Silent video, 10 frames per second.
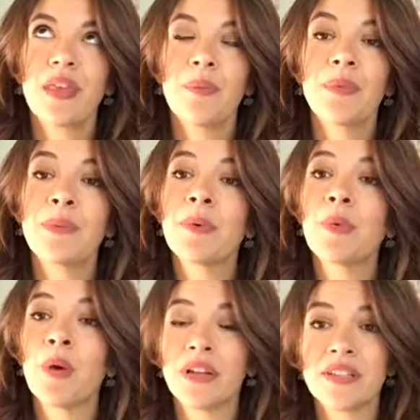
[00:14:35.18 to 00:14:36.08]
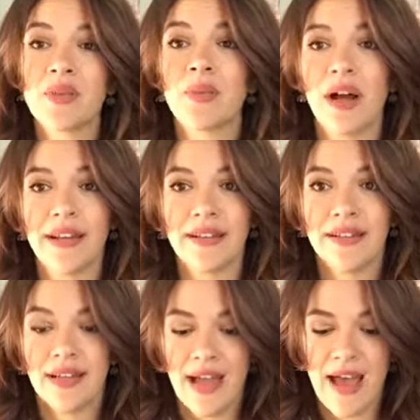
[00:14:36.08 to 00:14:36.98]
people one to one.
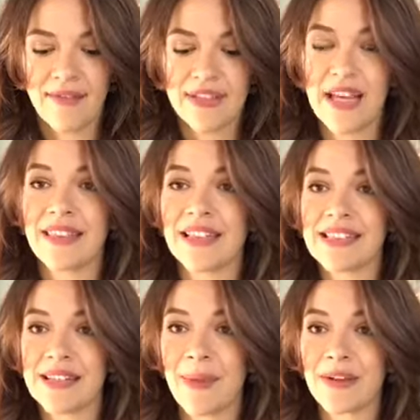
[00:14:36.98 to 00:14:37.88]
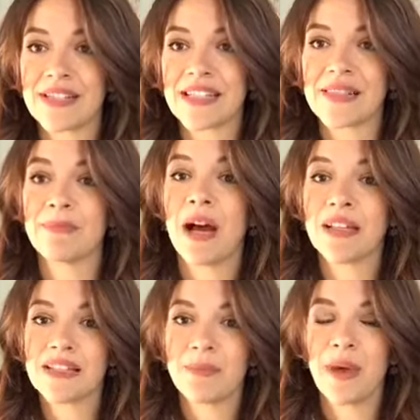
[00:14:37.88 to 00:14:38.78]
I haven't done this in about six
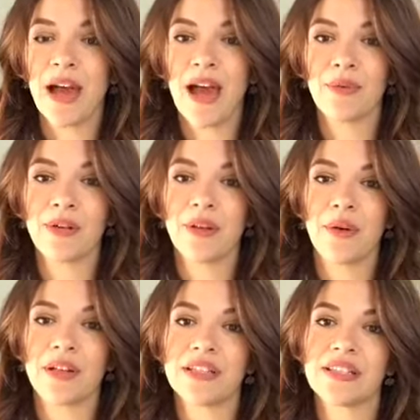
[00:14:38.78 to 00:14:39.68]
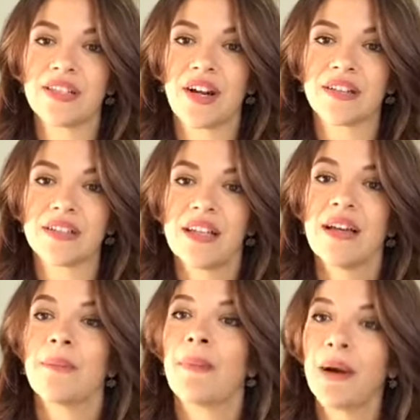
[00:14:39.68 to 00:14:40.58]
months, but I really wanted to start
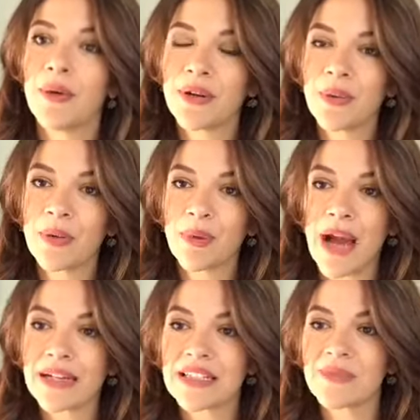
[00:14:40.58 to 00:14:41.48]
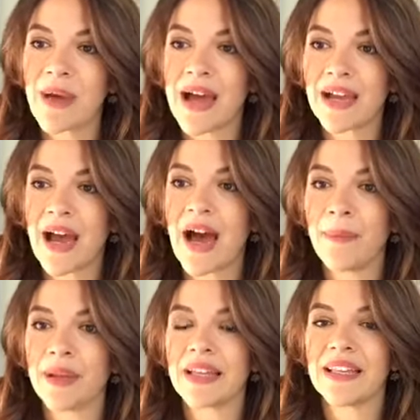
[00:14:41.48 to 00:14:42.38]
my one-to-one practice back
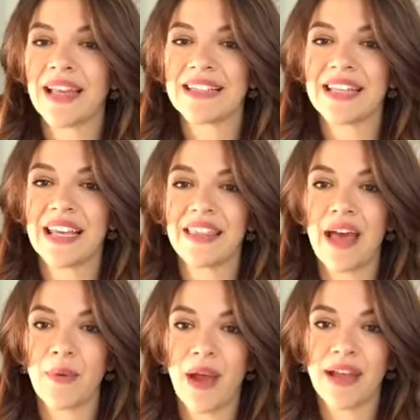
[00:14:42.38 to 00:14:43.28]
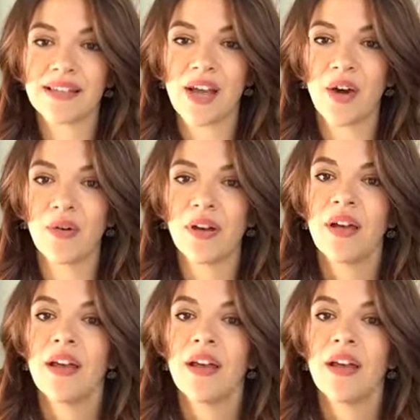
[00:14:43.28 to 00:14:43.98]
up and connecting in that way. So